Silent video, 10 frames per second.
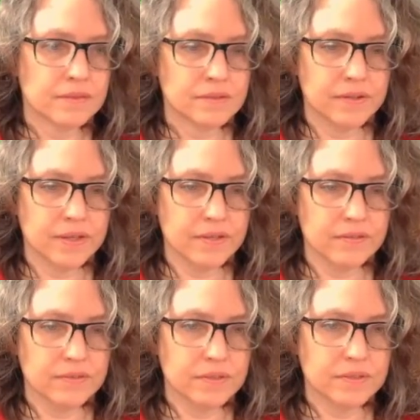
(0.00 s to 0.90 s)
Okay,
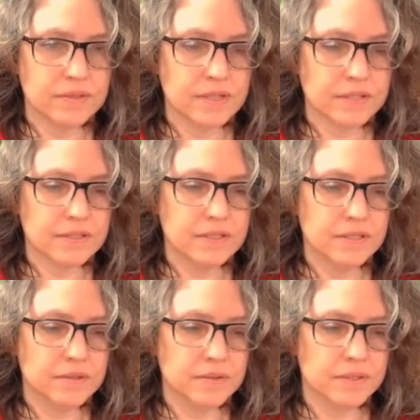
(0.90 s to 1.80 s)
so I'll go talk to the
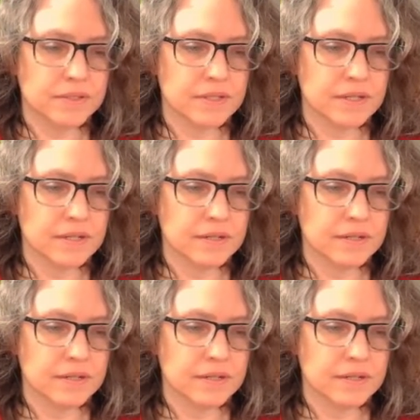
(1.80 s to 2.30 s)
Inquisitor.